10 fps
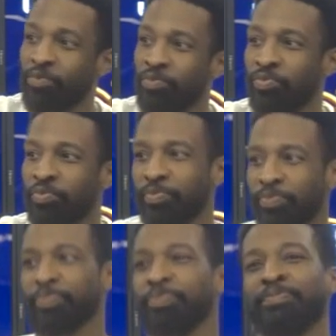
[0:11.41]
to
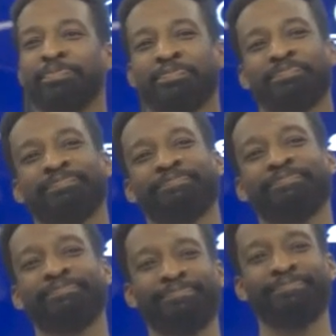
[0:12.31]
just that
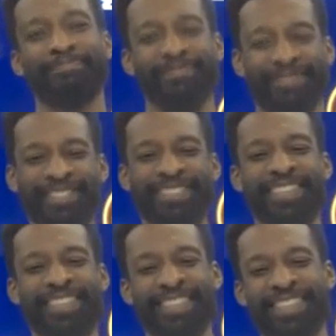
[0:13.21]
explosion?
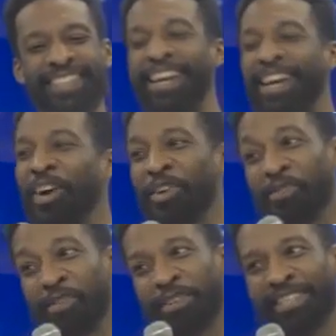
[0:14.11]
Hold on,
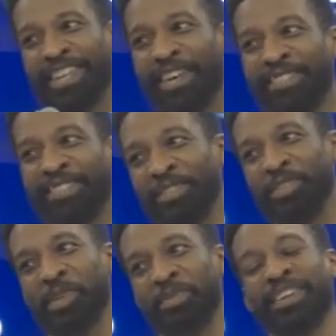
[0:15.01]
first I have to do
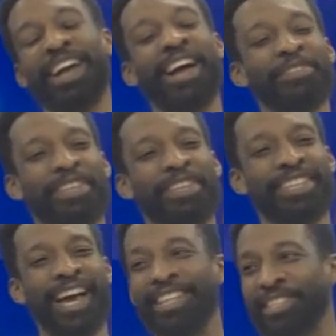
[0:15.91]
something. I have to
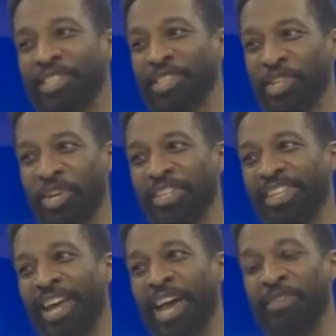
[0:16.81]
acknowledge this shirt
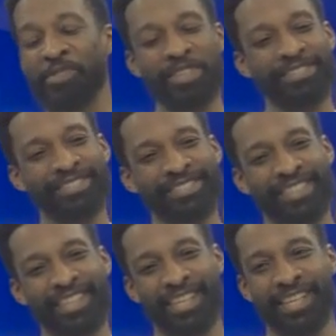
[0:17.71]
that I have on.
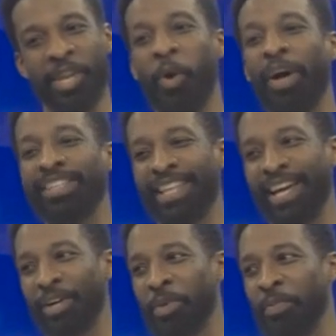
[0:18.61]
No, I did
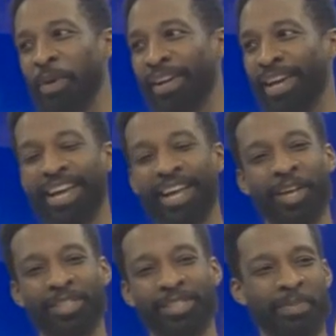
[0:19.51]
not go to Marquette. I
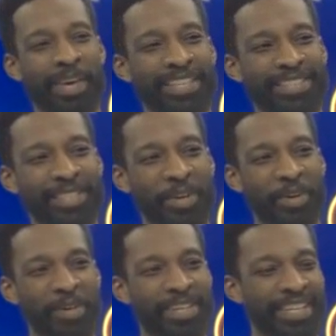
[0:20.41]
lost a bet,
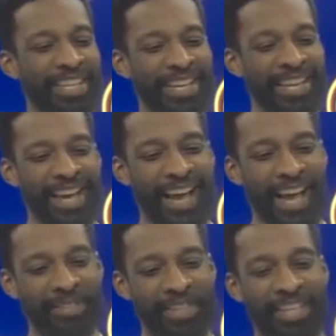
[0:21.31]
so I
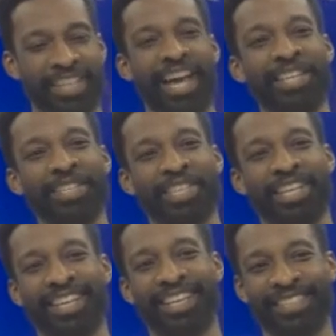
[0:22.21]
have to acknowledge
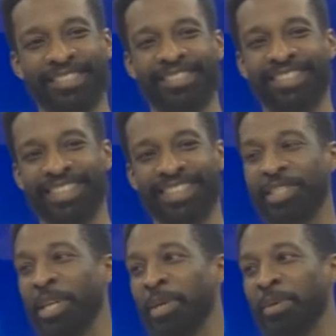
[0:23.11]
this
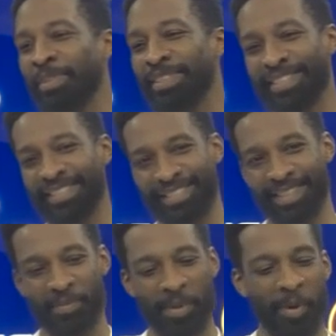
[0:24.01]
team.
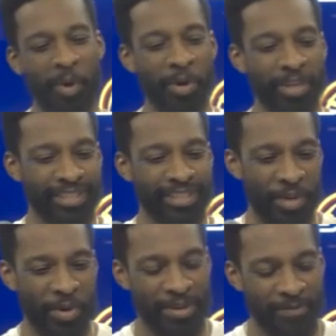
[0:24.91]
They beat my Hoya,
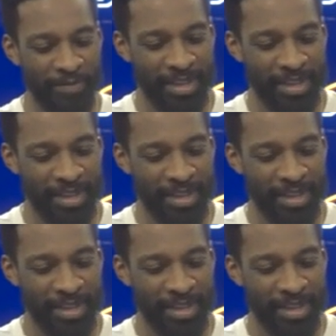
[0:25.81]
so um,